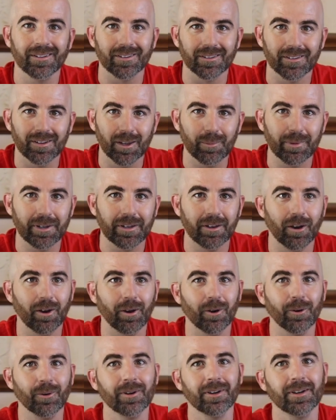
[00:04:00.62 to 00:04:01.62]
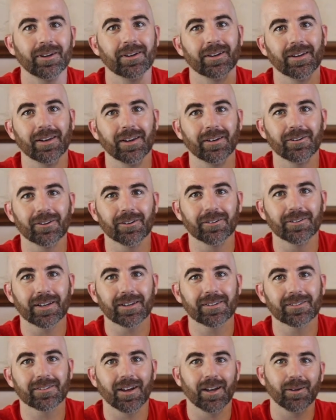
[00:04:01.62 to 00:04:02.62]
let me know. And until
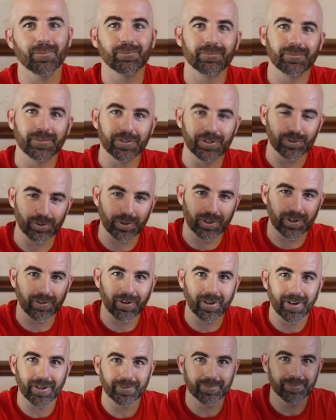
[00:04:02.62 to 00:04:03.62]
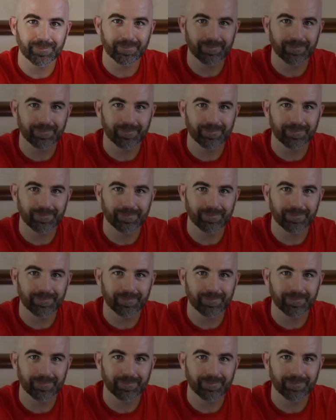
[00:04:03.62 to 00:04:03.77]
next time, enjoy your ride.